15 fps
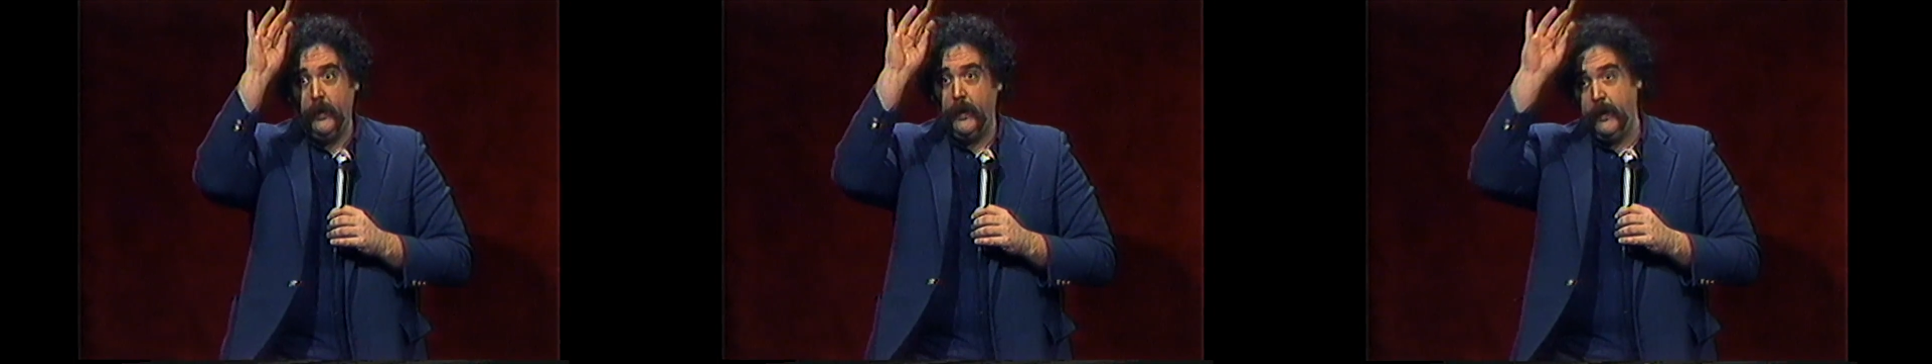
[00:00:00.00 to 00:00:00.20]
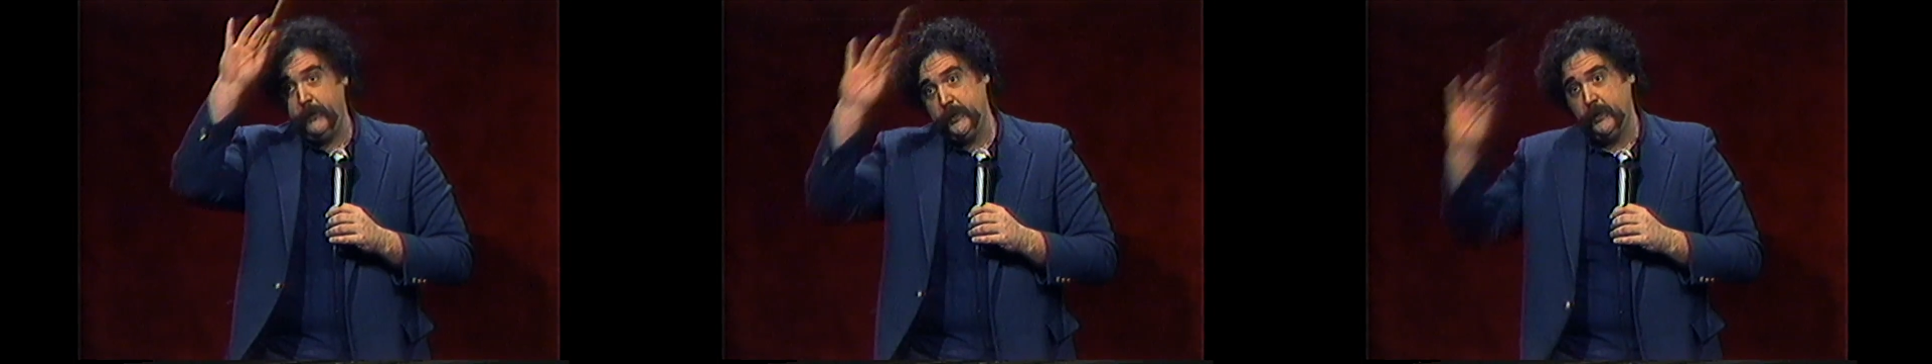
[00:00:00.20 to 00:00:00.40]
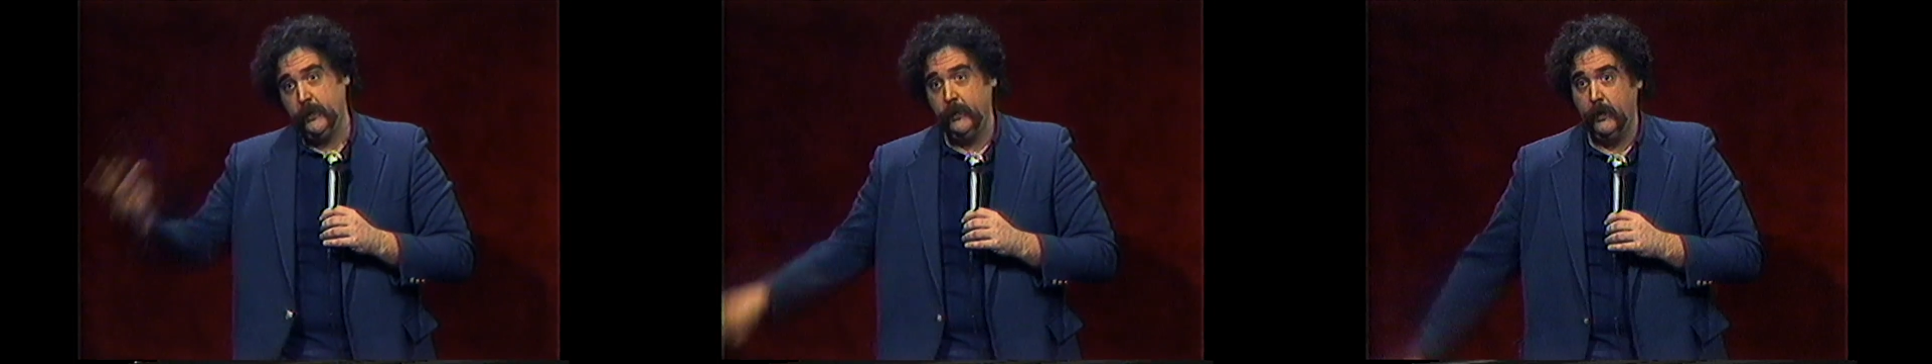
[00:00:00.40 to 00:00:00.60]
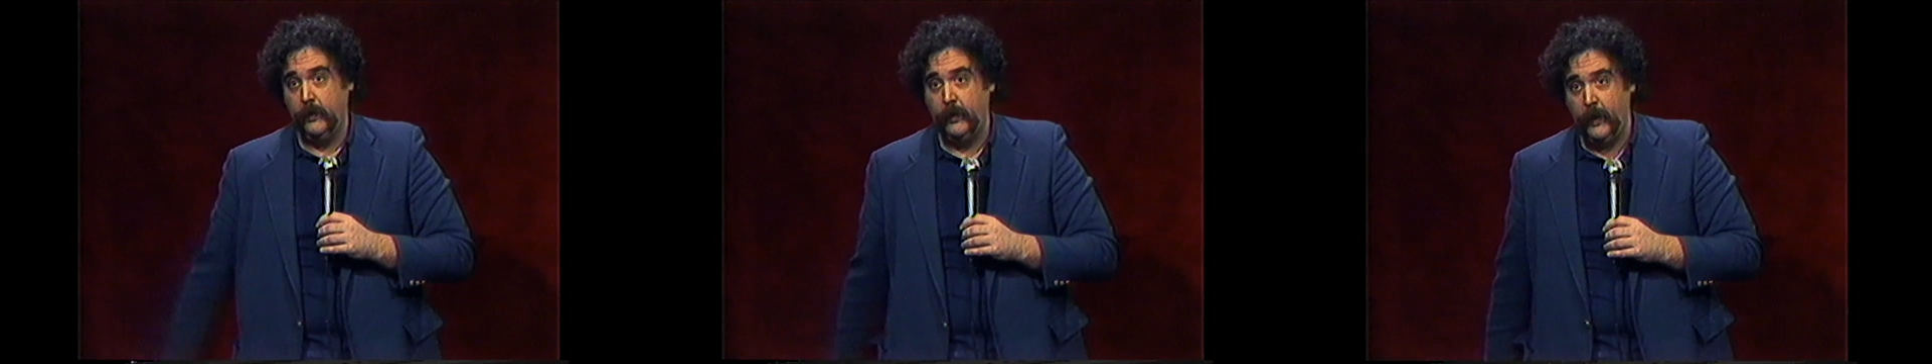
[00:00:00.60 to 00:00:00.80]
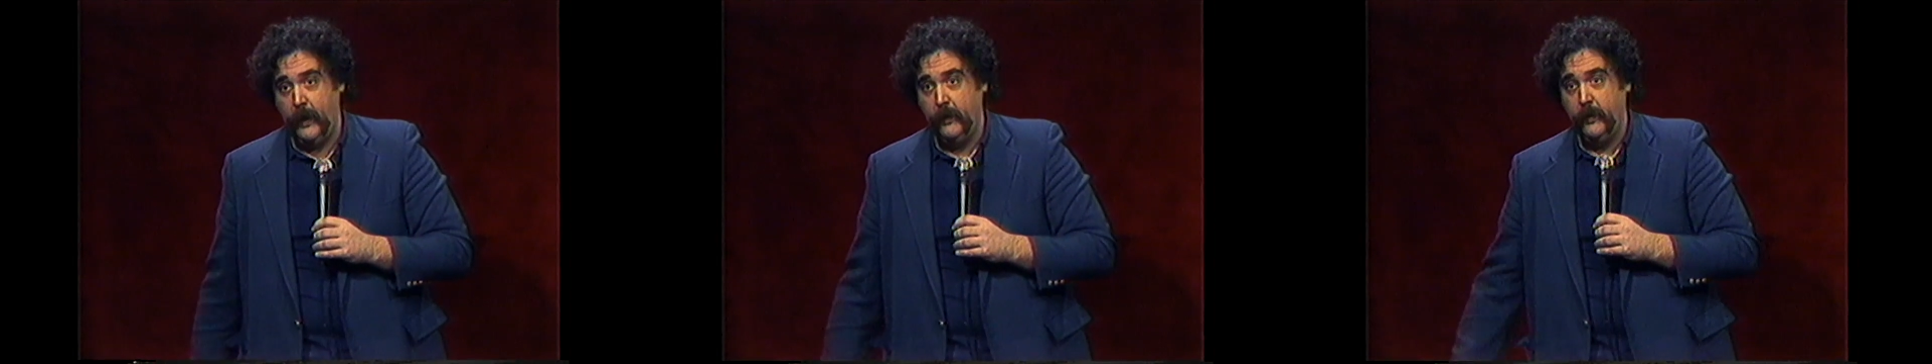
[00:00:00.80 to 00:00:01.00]
Hampshire
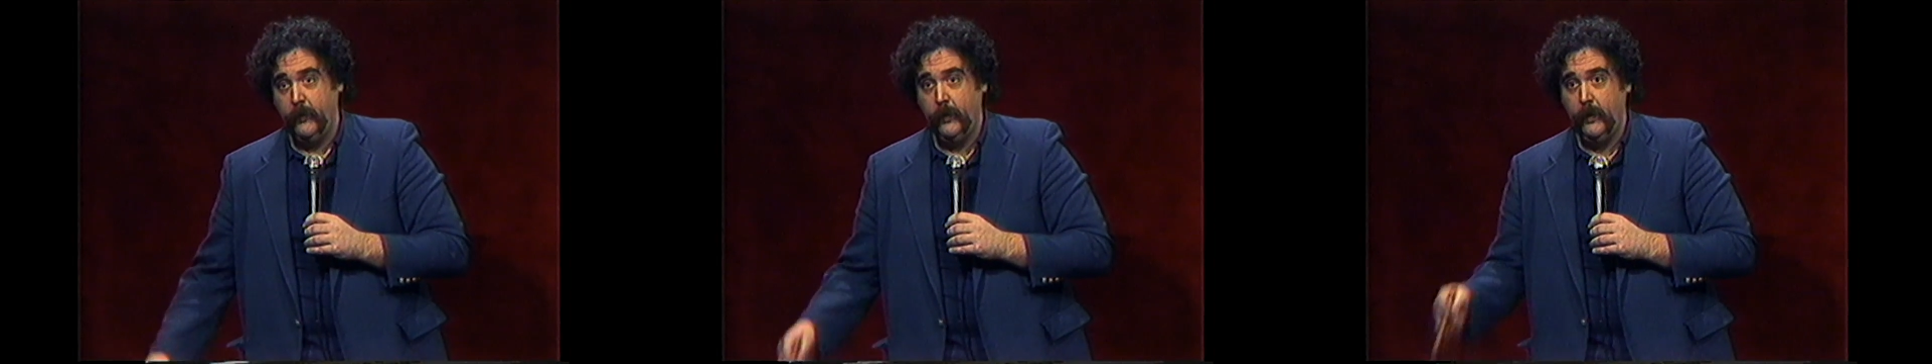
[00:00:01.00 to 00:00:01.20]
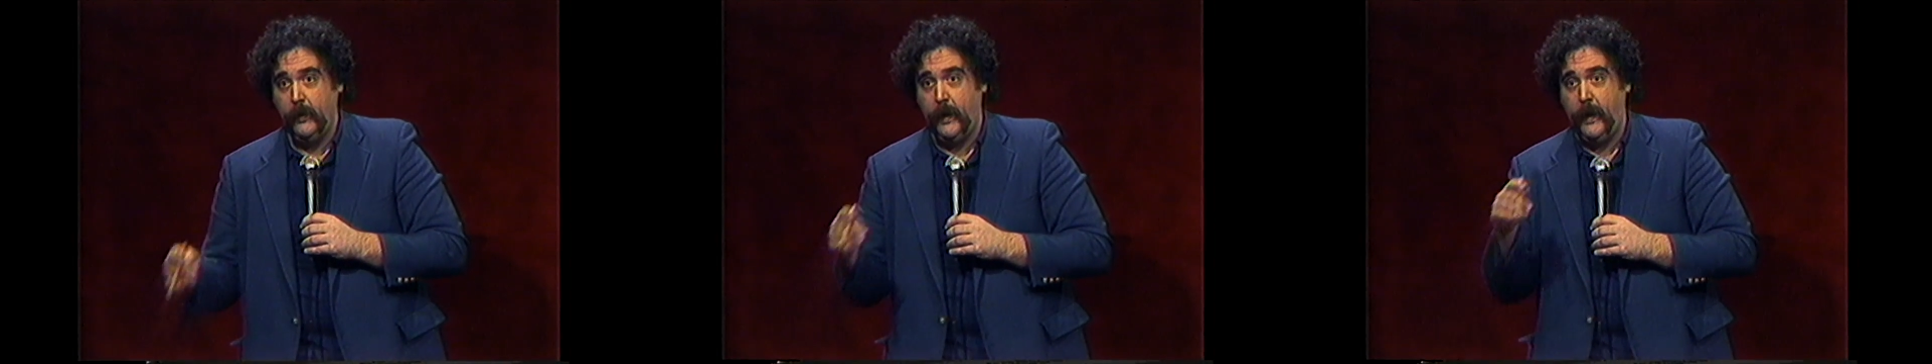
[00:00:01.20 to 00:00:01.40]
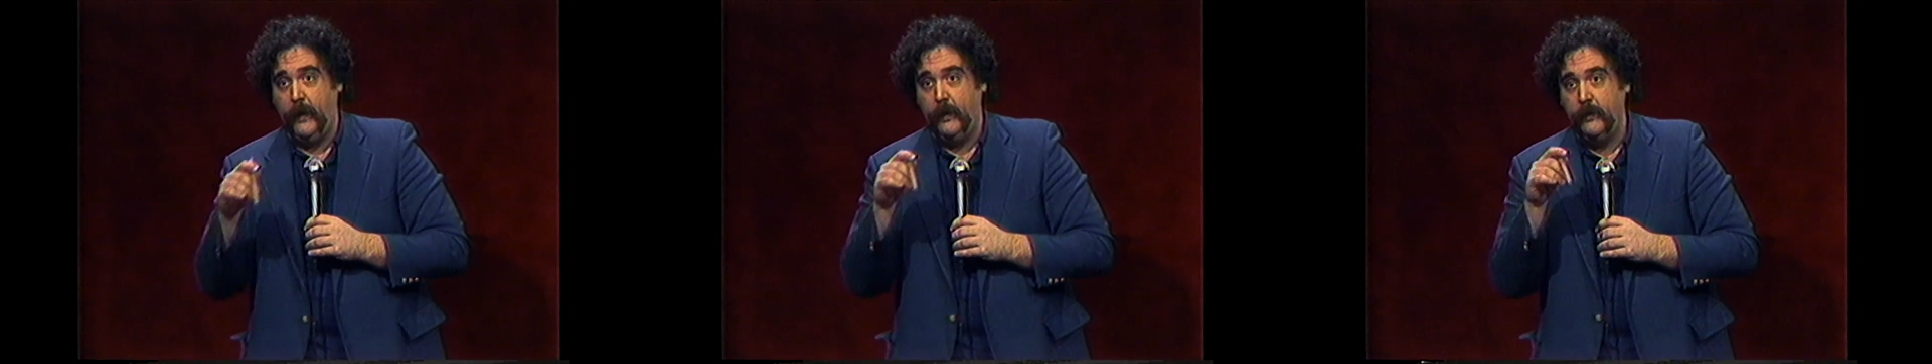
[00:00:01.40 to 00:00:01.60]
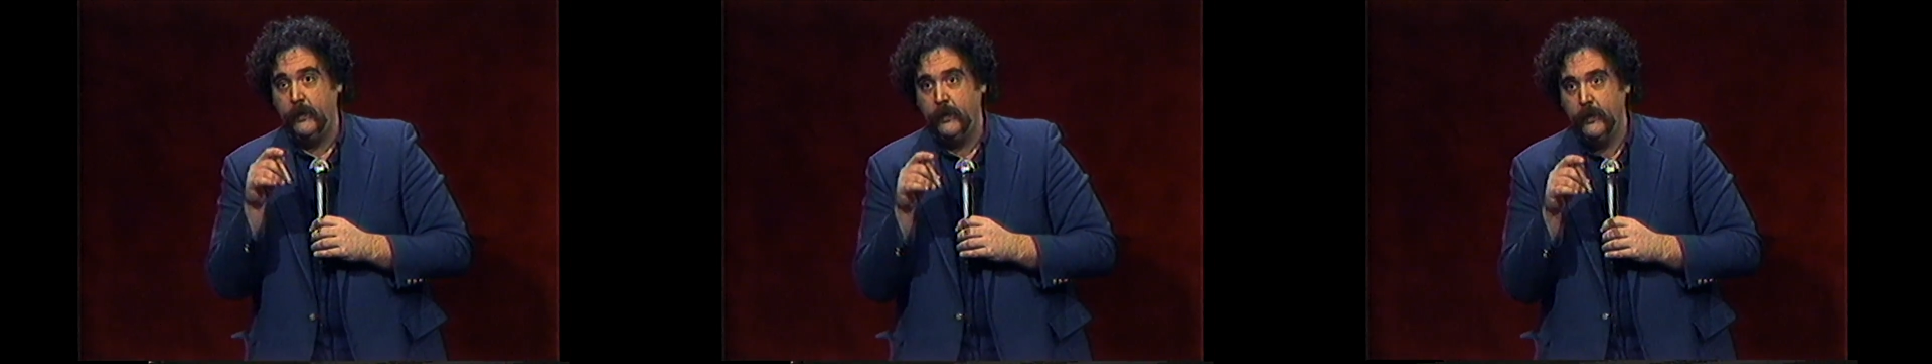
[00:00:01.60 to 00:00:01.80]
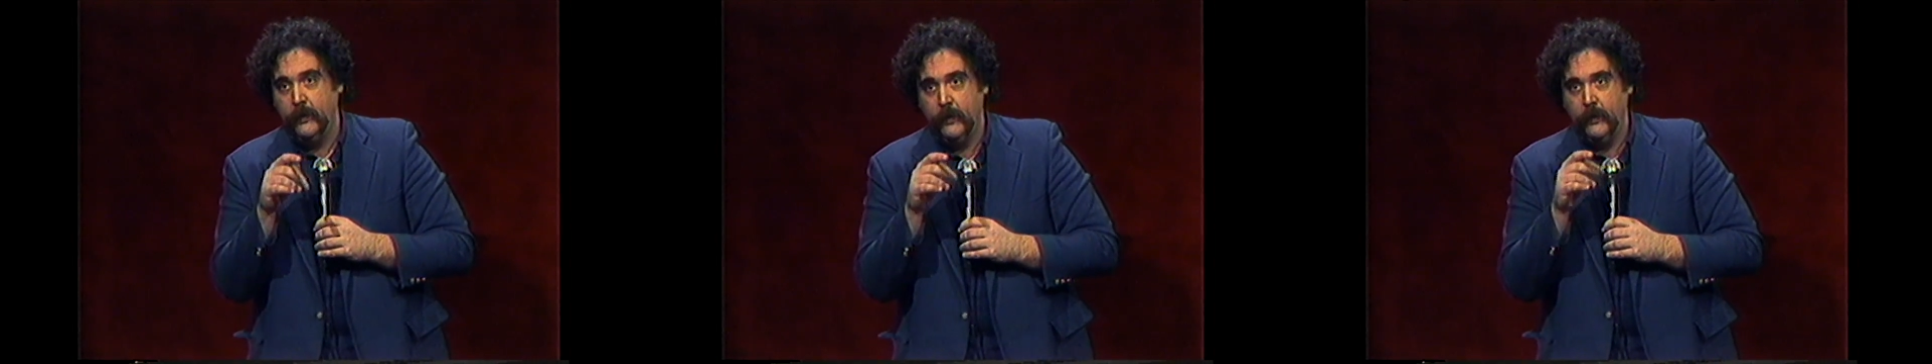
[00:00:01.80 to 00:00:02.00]
or down to Rhode Island.